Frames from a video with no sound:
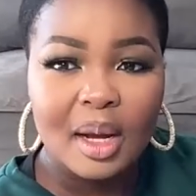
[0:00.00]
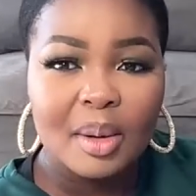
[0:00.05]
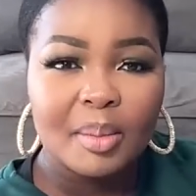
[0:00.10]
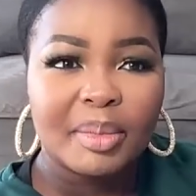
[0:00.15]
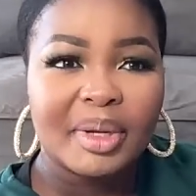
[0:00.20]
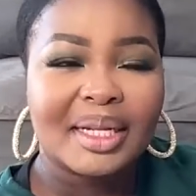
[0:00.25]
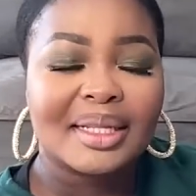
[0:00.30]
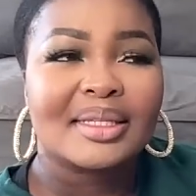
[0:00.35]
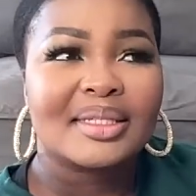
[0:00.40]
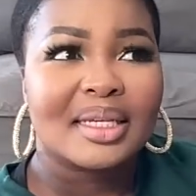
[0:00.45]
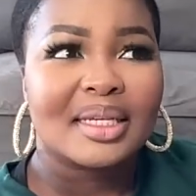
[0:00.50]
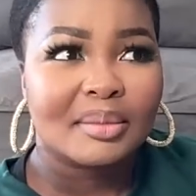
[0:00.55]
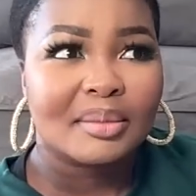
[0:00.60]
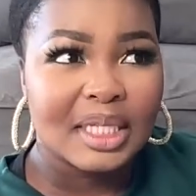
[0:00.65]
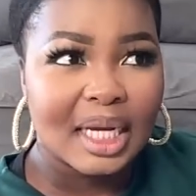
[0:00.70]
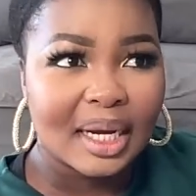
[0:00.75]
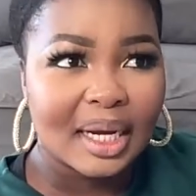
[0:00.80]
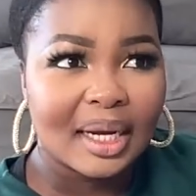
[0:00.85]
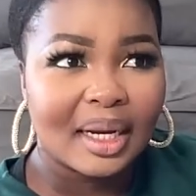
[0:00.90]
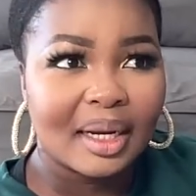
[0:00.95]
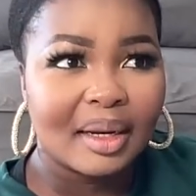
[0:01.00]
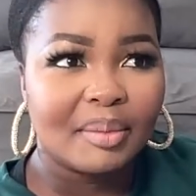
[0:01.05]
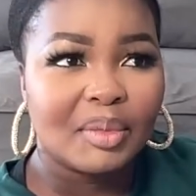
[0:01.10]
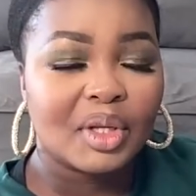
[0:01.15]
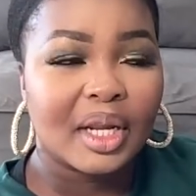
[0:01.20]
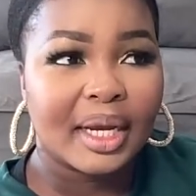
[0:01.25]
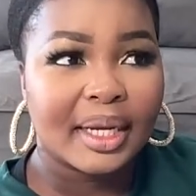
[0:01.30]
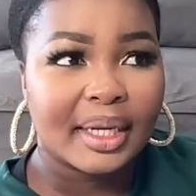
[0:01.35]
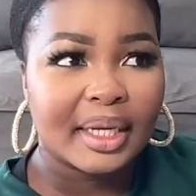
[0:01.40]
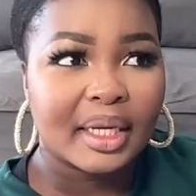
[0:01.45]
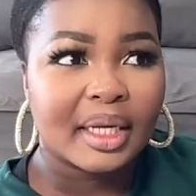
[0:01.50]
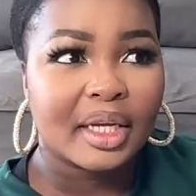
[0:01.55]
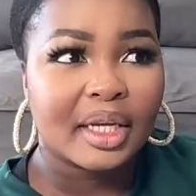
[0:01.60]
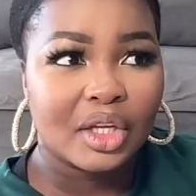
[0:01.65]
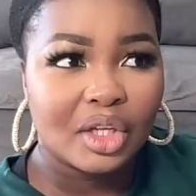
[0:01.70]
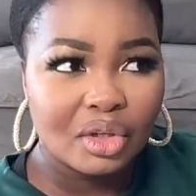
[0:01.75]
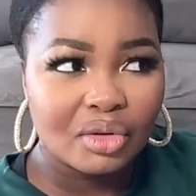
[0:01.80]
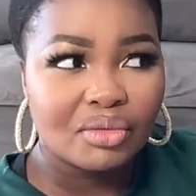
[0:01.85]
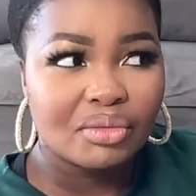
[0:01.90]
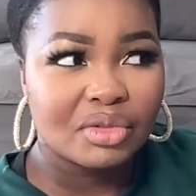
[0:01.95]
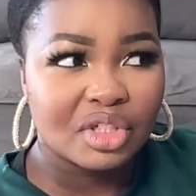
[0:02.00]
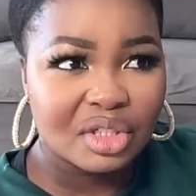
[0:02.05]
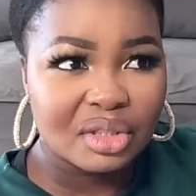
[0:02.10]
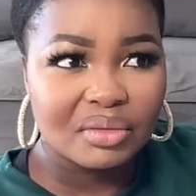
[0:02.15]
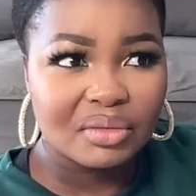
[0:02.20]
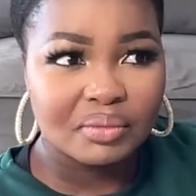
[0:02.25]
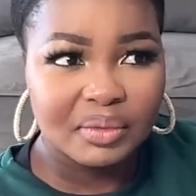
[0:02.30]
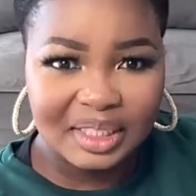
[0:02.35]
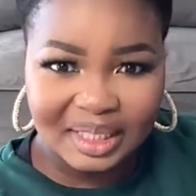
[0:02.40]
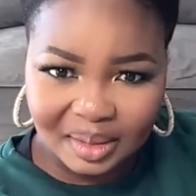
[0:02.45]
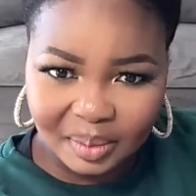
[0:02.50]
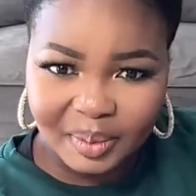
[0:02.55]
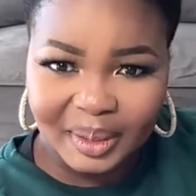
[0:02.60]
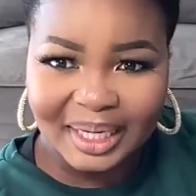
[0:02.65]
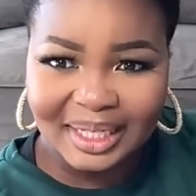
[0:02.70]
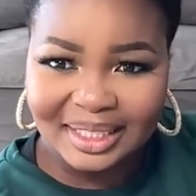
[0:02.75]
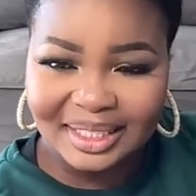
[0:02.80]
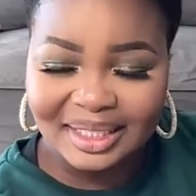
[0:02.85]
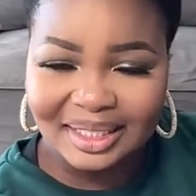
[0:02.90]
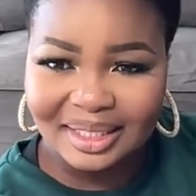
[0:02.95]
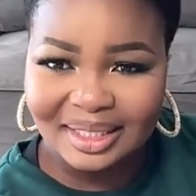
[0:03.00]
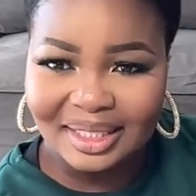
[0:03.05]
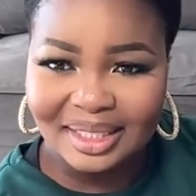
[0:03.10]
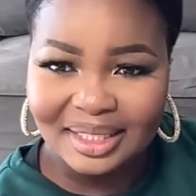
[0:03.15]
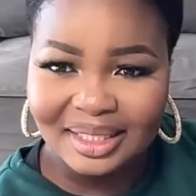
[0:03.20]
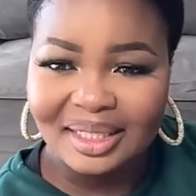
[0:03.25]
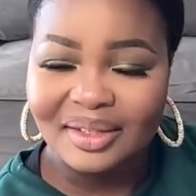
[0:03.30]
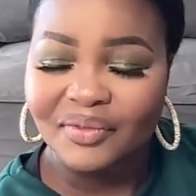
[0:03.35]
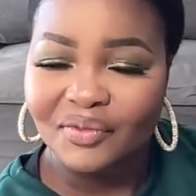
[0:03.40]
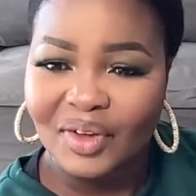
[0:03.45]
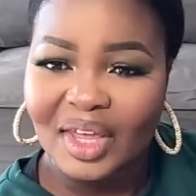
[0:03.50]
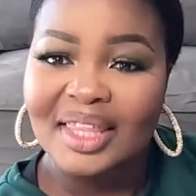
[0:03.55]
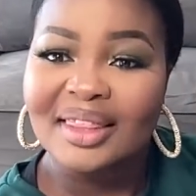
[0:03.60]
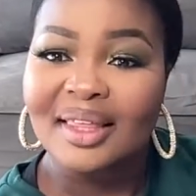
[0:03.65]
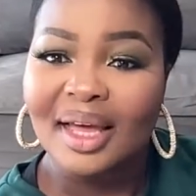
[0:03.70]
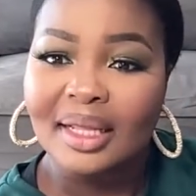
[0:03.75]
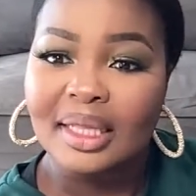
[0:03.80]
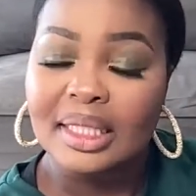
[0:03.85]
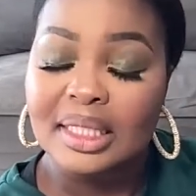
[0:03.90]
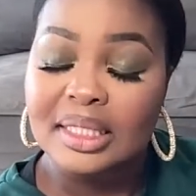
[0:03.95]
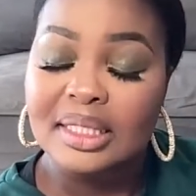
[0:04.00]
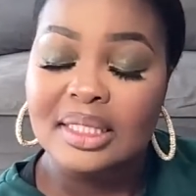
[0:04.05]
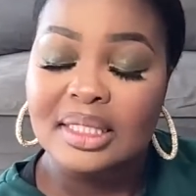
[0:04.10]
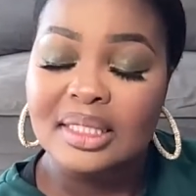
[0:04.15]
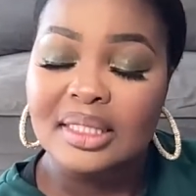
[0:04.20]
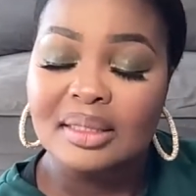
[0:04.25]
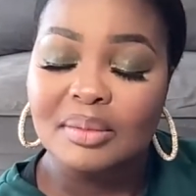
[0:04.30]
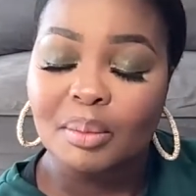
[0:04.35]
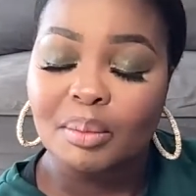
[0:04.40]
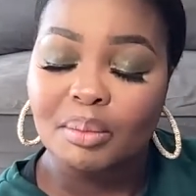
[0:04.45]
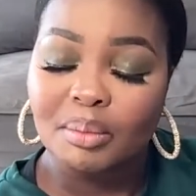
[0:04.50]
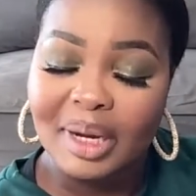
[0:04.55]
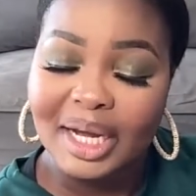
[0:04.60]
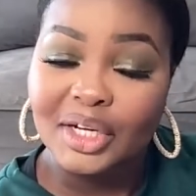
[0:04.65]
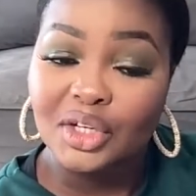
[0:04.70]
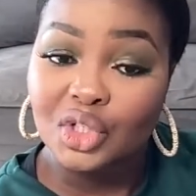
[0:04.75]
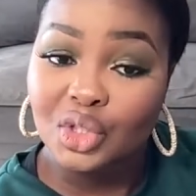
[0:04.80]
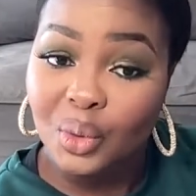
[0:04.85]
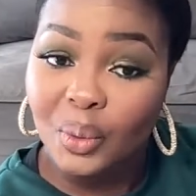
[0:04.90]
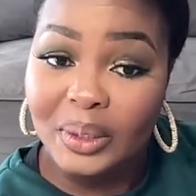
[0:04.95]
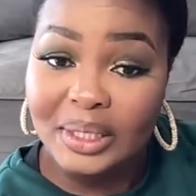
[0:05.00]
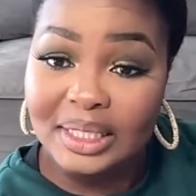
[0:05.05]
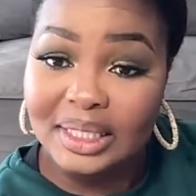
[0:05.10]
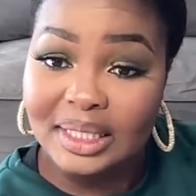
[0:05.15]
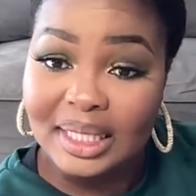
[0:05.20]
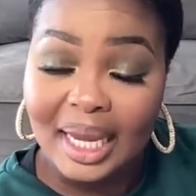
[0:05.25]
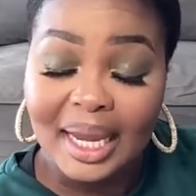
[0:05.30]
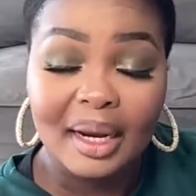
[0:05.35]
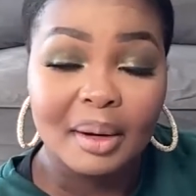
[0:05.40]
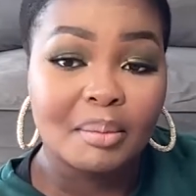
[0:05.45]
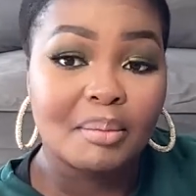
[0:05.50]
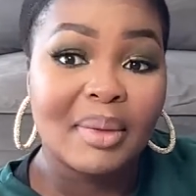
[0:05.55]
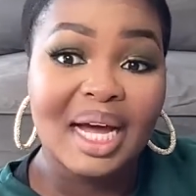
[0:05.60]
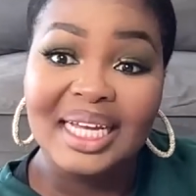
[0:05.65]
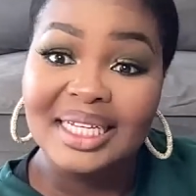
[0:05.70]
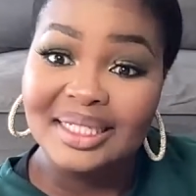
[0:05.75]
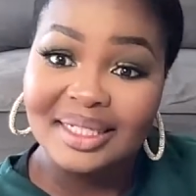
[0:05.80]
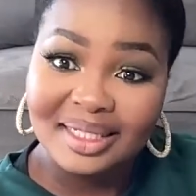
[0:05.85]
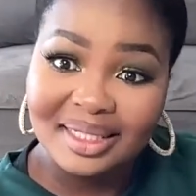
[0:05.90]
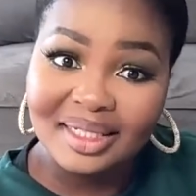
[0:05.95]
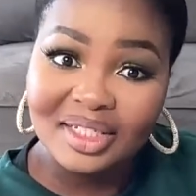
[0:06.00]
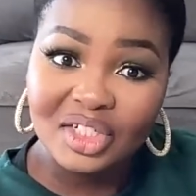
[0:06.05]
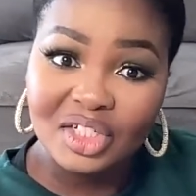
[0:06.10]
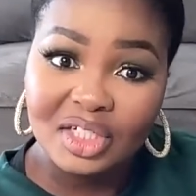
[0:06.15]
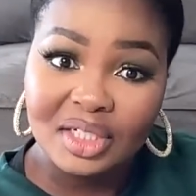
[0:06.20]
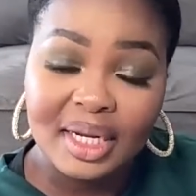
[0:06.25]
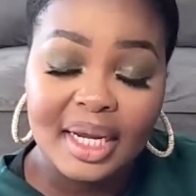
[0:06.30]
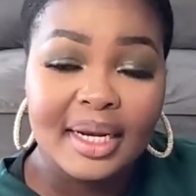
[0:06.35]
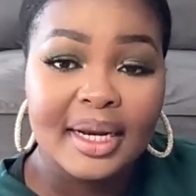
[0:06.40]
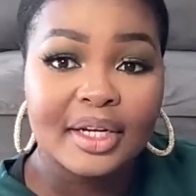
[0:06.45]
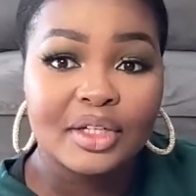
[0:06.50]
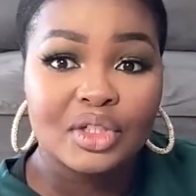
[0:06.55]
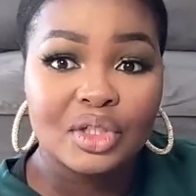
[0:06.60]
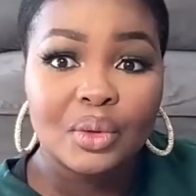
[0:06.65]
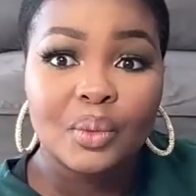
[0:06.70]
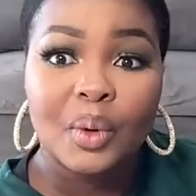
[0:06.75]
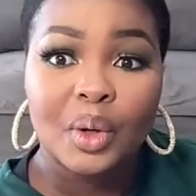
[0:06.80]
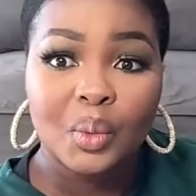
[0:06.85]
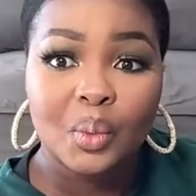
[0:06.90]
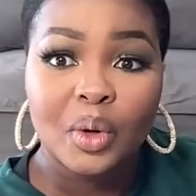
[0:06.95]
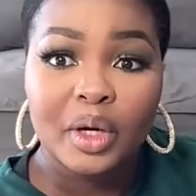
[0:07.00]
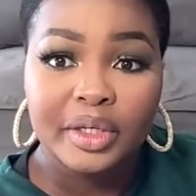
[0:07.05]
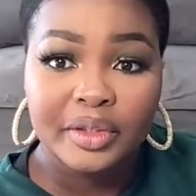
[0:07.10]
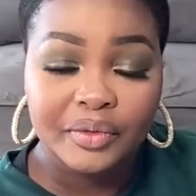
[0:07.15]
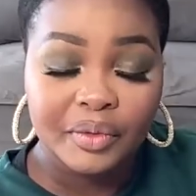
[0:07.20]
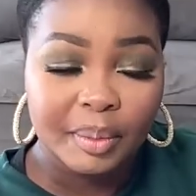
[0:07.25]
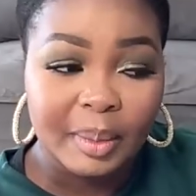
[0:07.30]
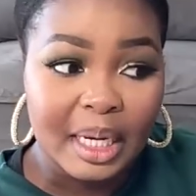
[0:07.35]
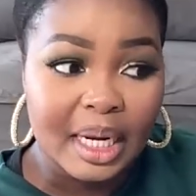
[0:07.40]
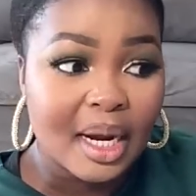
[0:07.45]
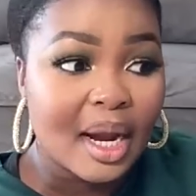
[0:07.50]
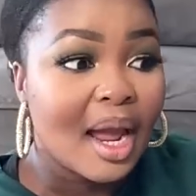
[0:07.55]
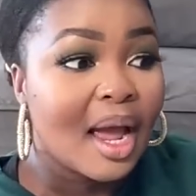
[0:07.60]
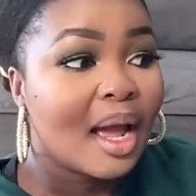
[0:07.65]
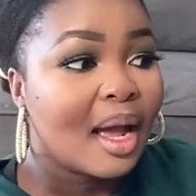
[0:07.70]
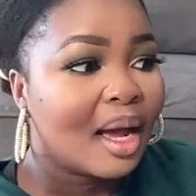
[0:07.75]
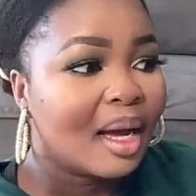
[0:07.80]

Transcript: But at the same time, you're like, can you just respect the fact that this is my choice and my decision and I do what works for me?